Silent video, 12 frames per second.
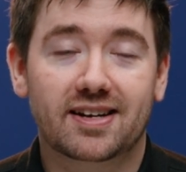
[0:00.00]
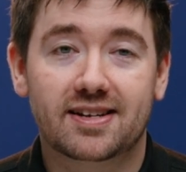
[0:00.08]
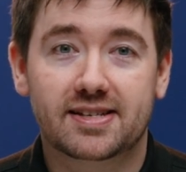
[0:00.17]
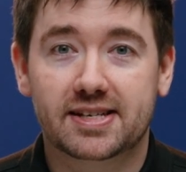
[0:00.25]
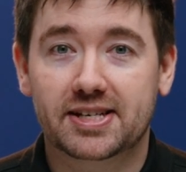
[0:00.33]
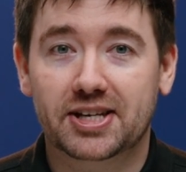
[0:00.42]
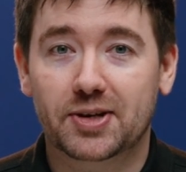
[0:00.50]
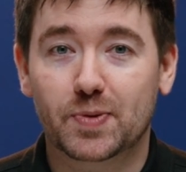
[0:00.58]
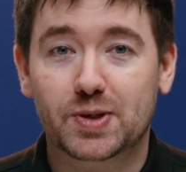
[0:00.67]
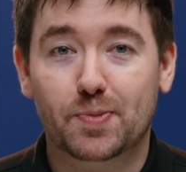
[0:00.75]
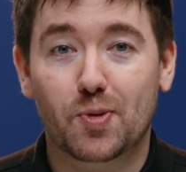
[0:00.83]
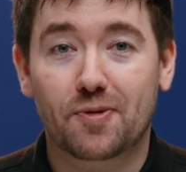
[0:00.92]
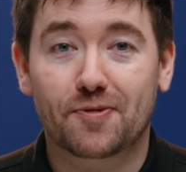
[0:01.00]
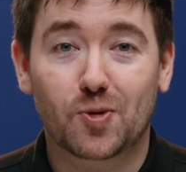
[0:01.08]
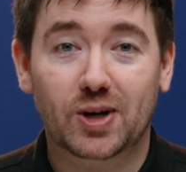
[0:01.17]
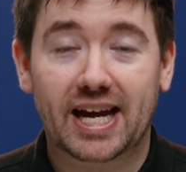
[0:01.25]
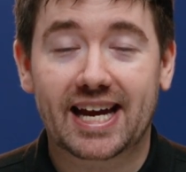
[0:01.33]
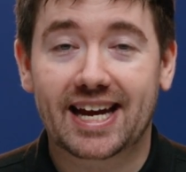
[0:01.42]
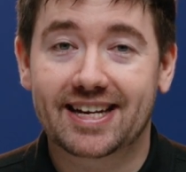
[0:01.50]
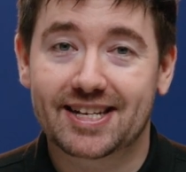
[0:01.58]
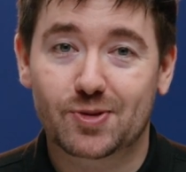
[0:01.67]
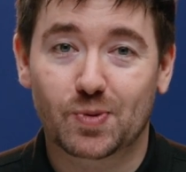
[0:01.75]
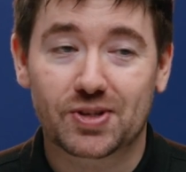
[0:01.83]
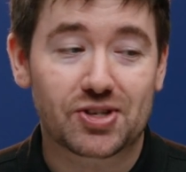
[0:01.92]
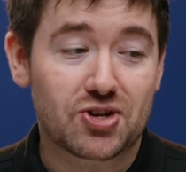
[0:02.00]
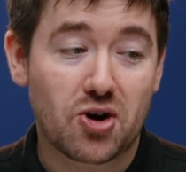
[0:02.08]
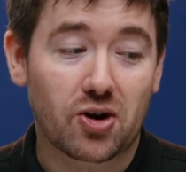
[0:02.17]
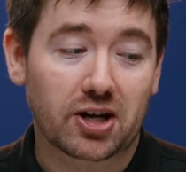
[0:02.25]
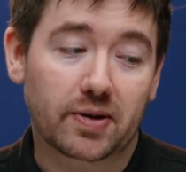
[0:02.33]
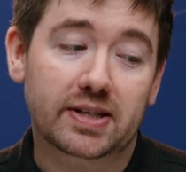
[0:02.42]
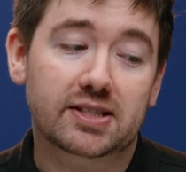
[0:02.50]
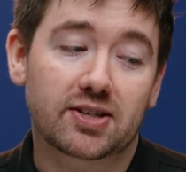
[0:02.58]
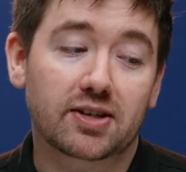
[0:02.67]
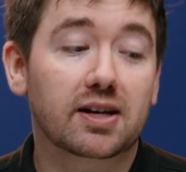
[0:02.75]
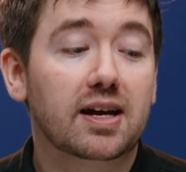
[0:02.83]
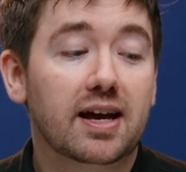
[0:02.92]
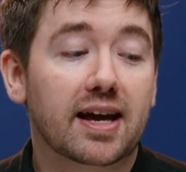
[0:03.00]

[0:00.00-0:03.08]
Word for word: is this is going to support 4K and this one's not going to